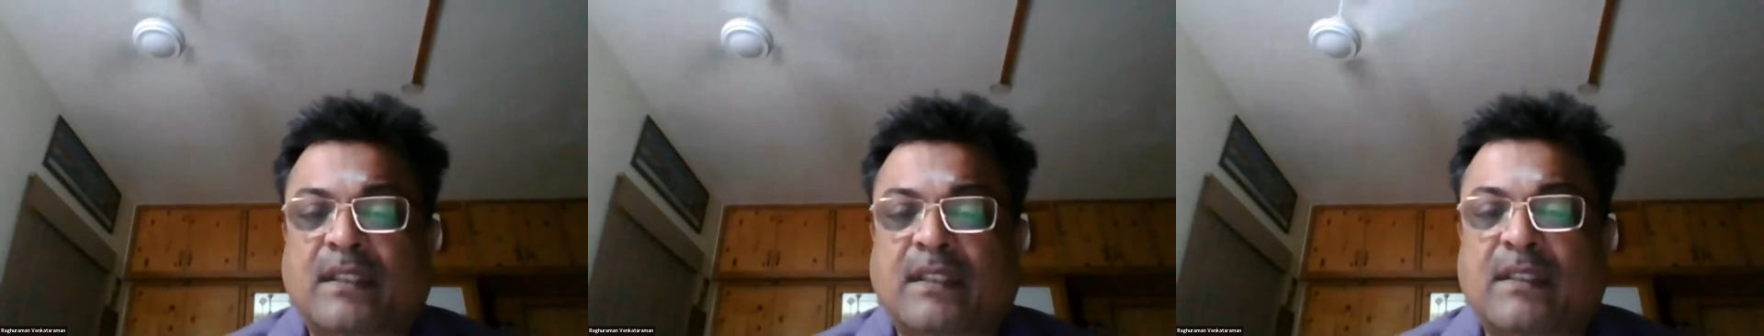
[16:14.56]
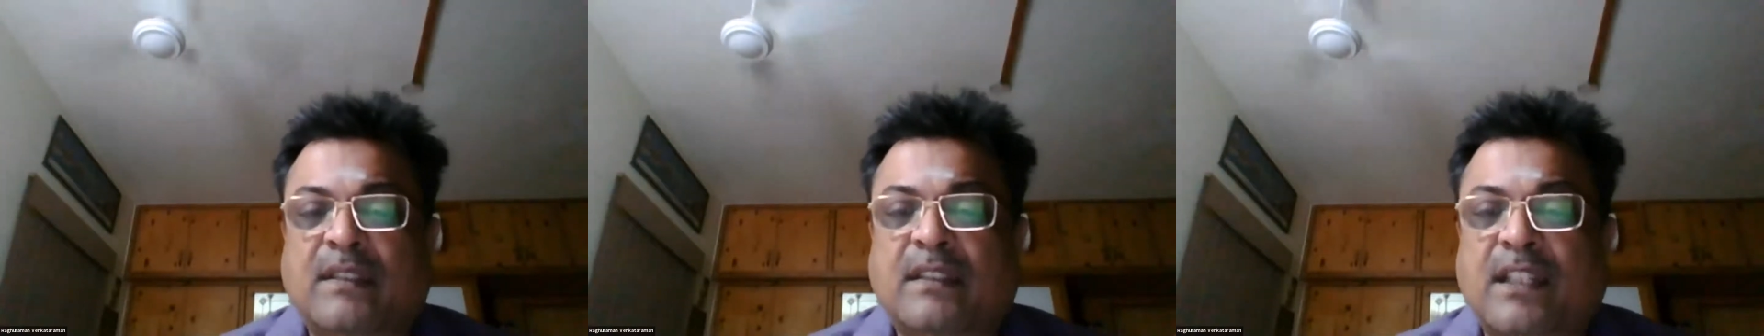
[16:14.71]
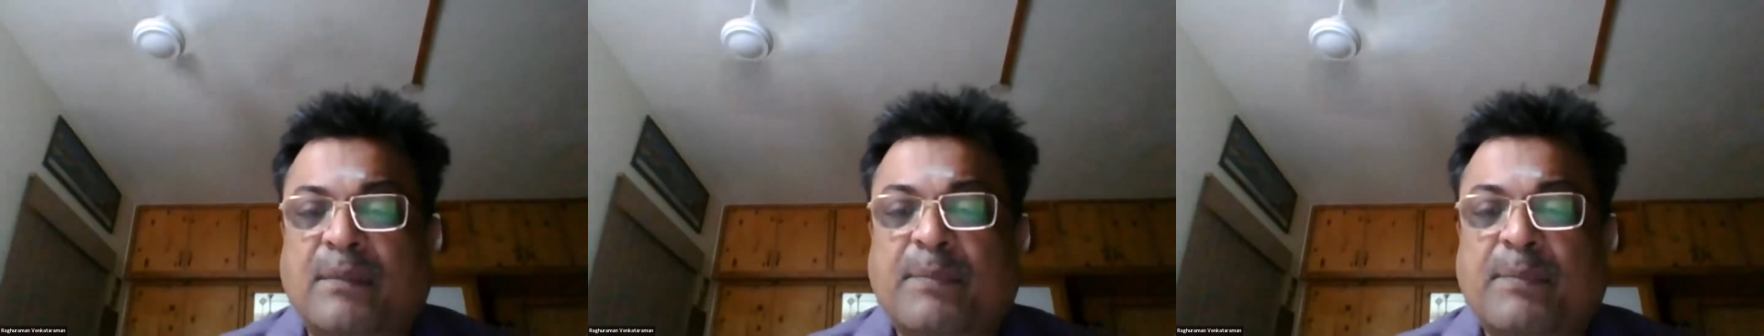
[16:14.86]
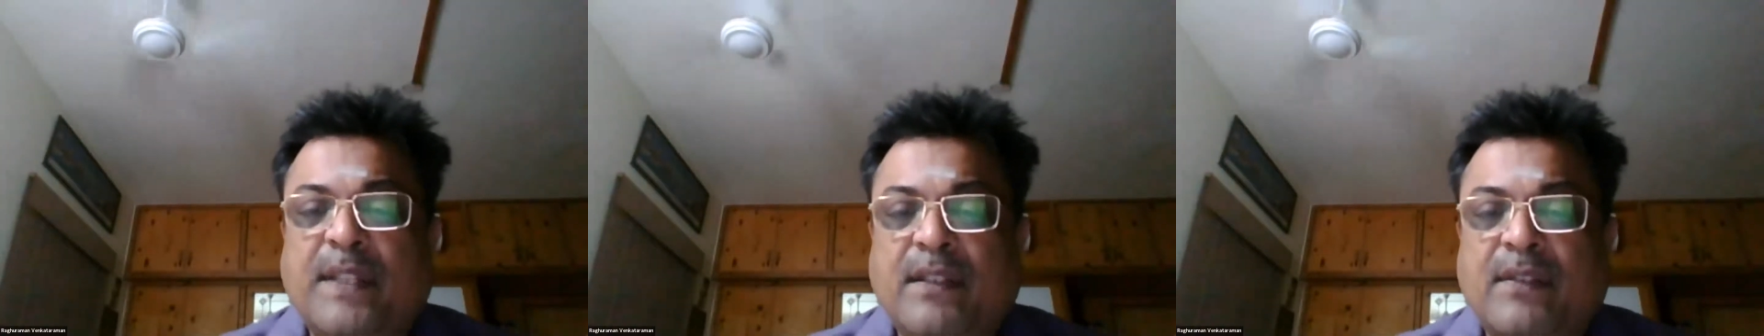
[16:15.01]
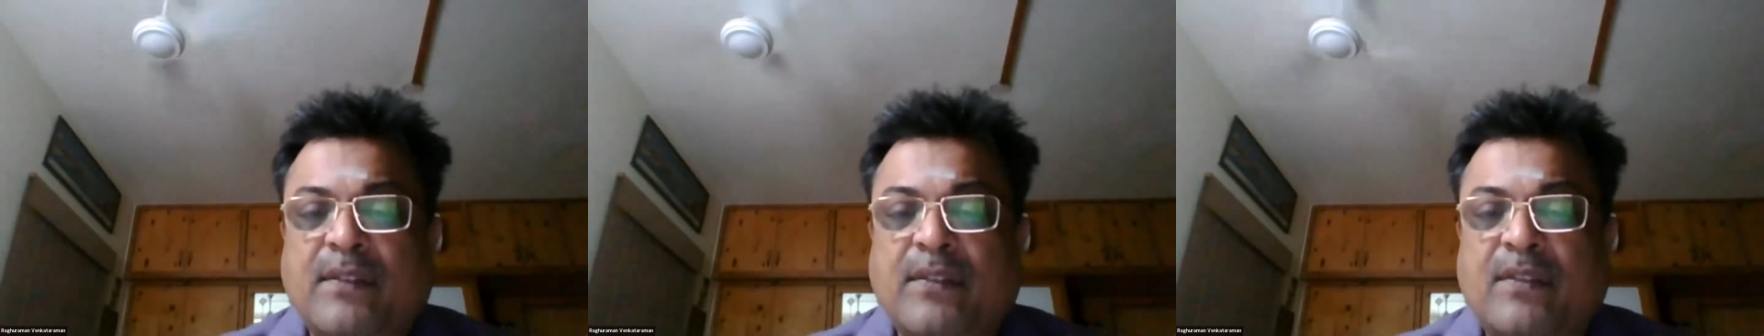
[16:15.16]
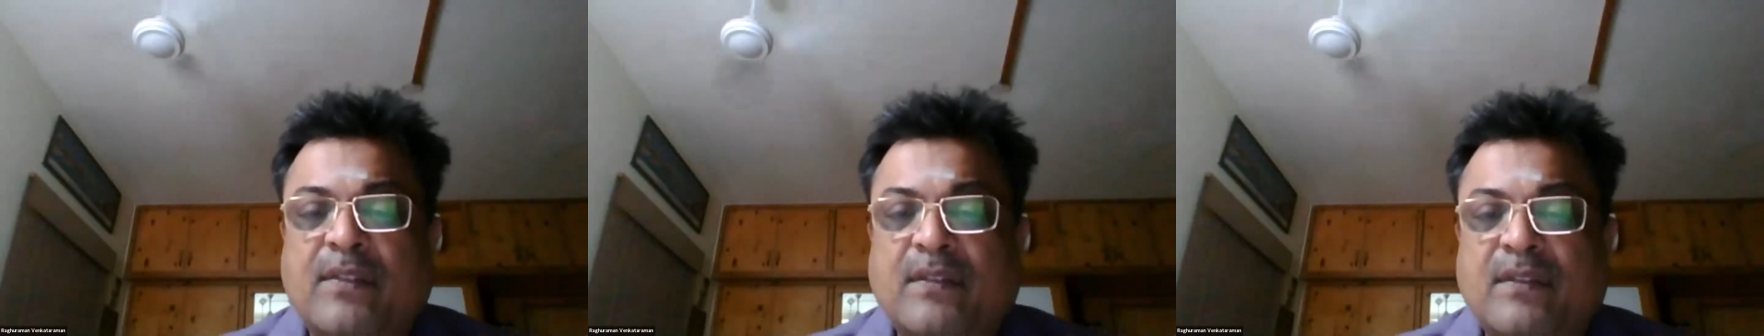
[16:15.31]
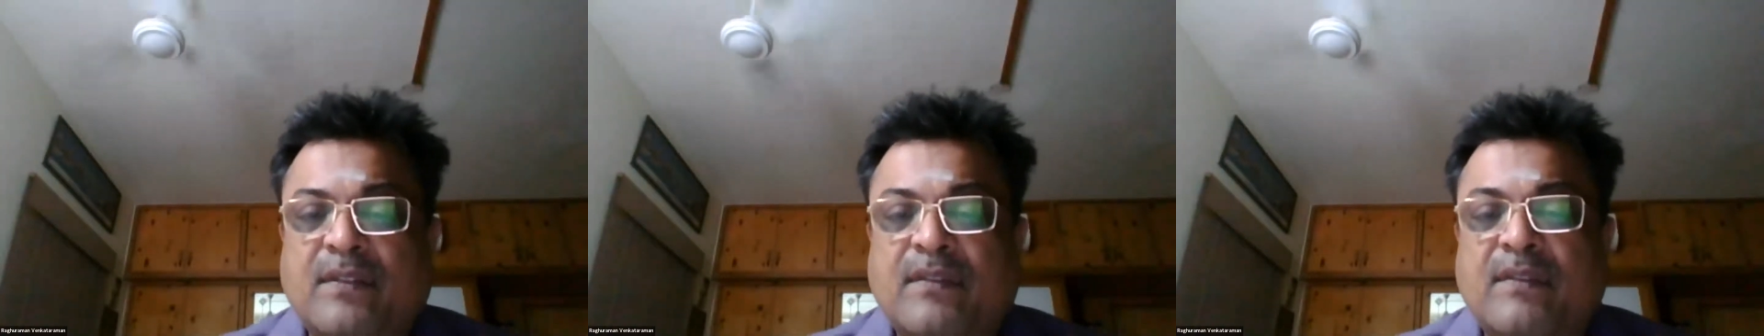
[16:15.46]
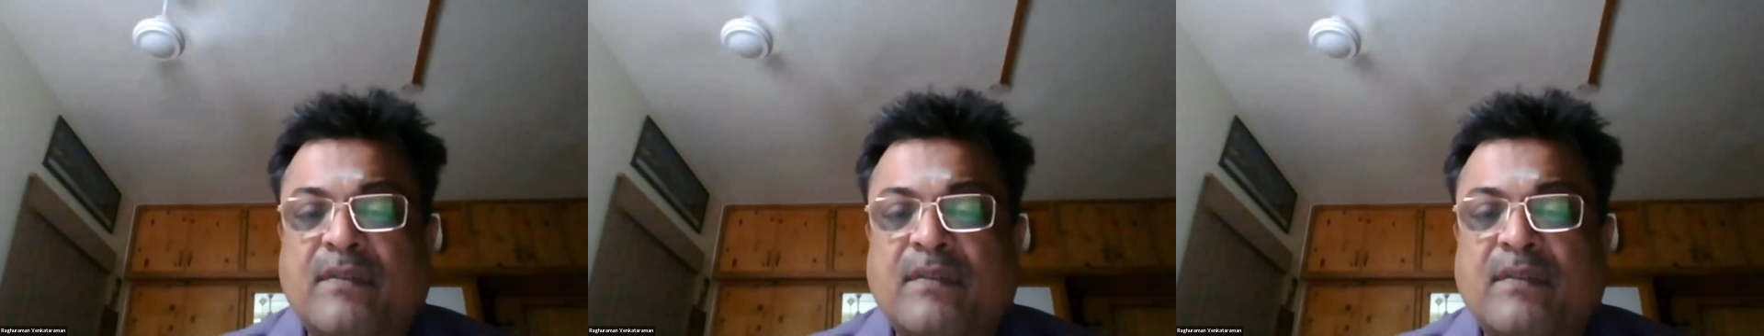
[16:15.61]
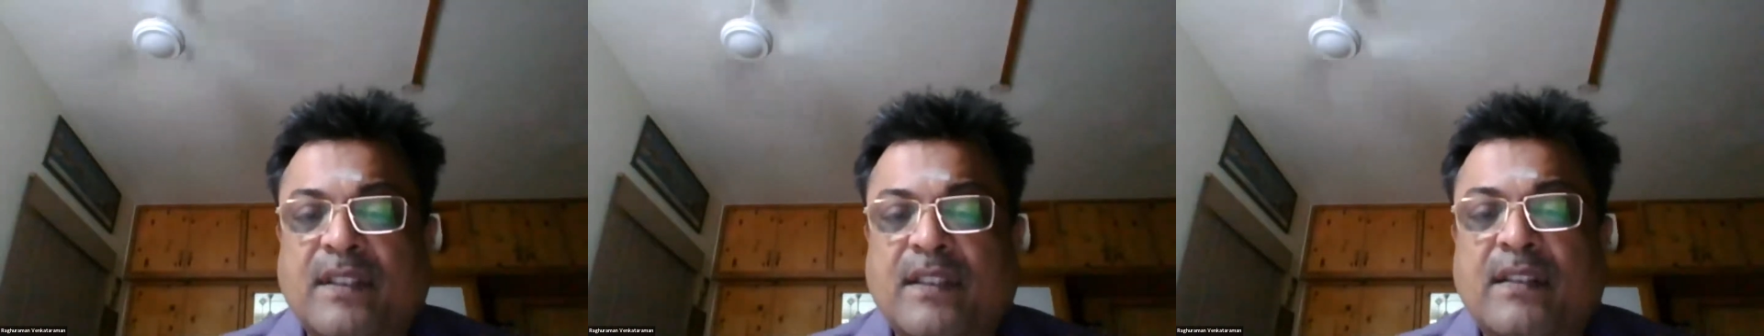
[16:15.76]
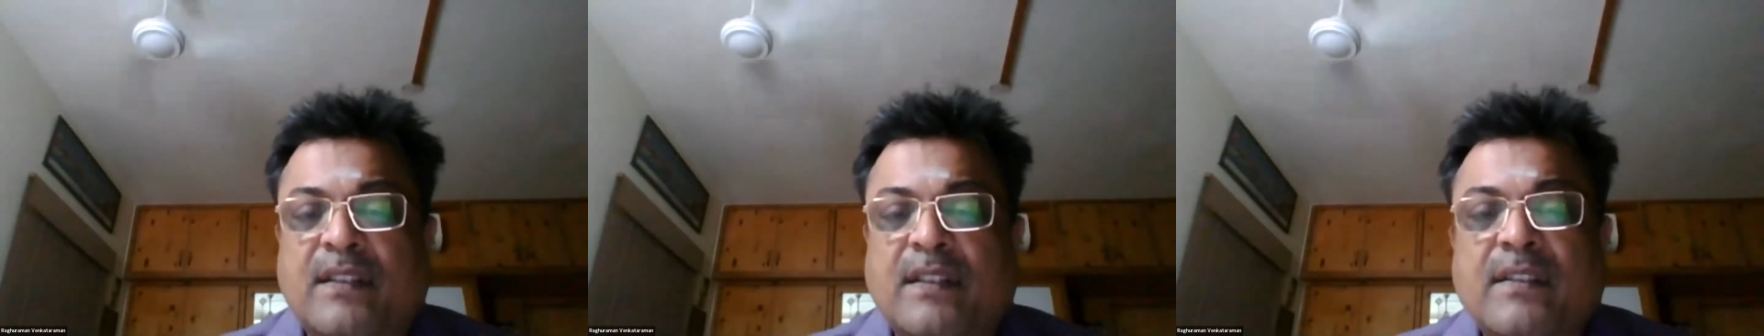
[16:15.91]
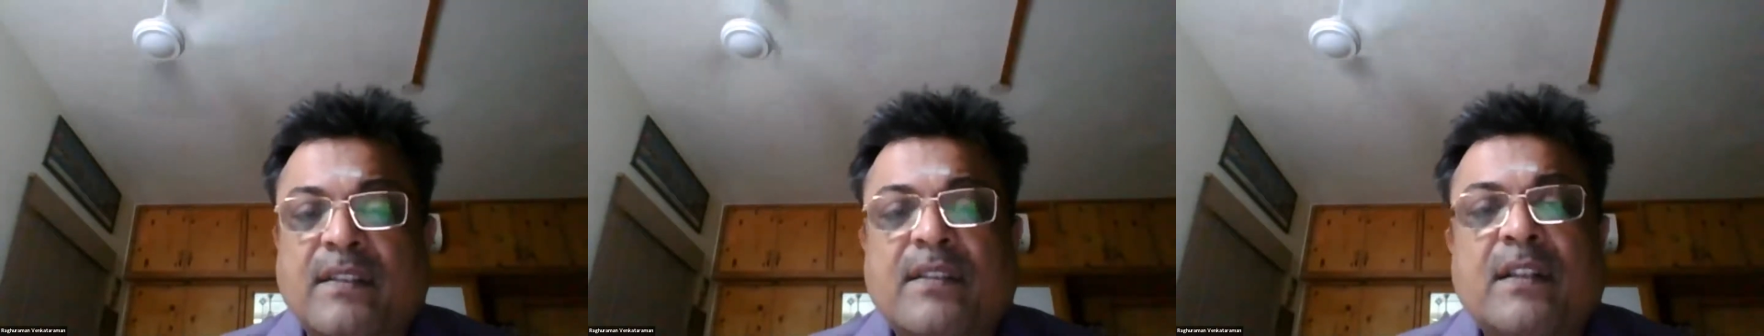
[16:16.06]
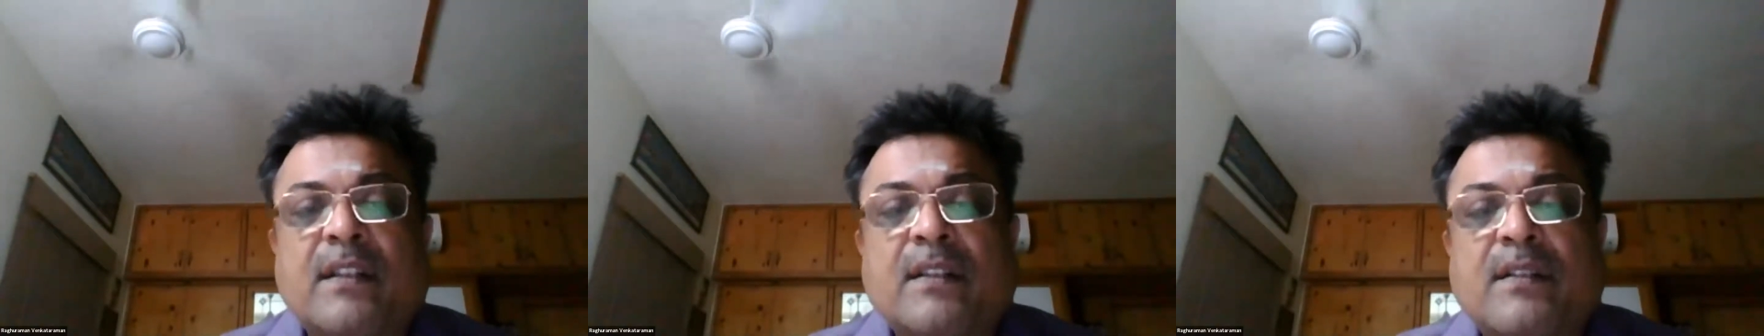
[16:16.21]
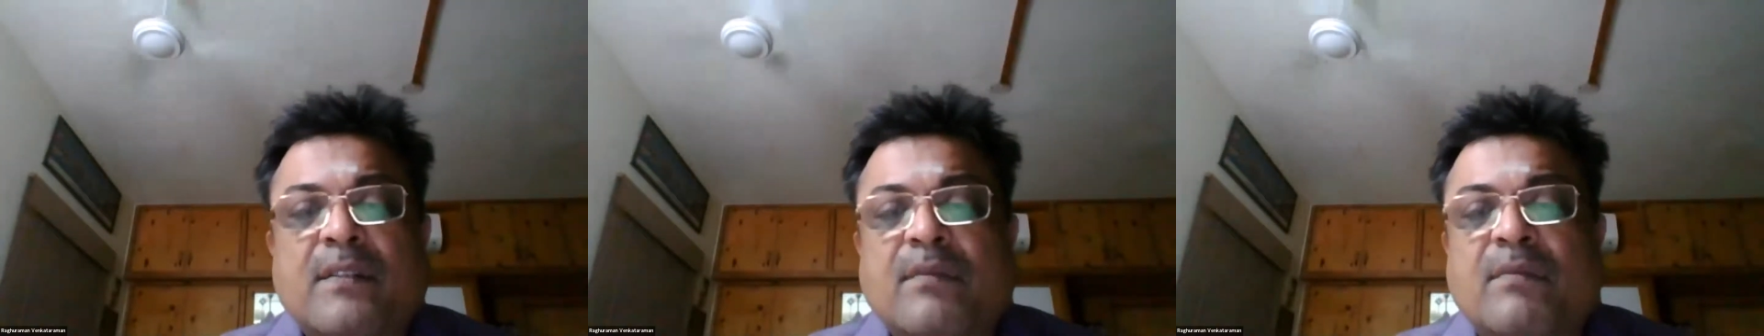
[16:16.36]
That means when there is
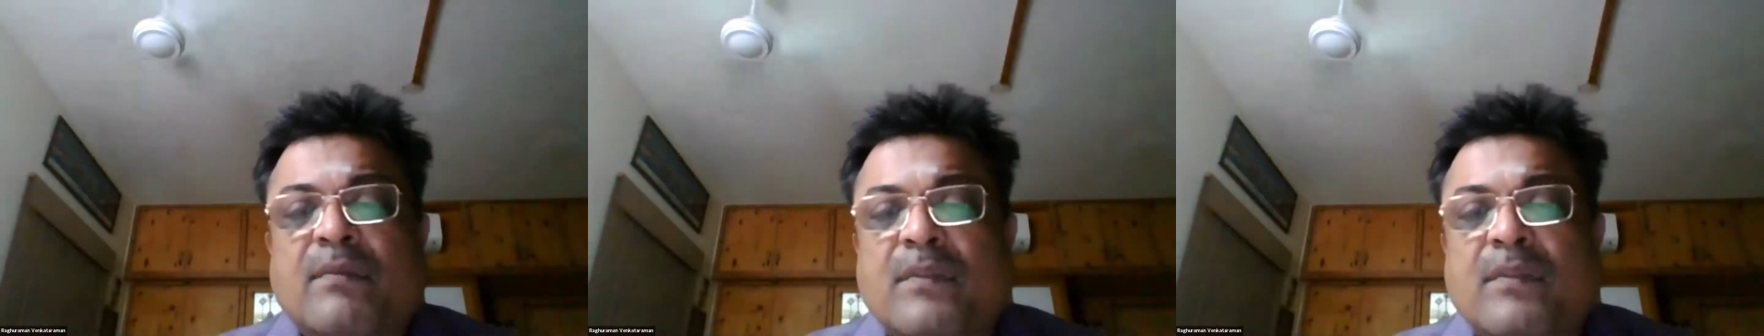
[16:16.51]
a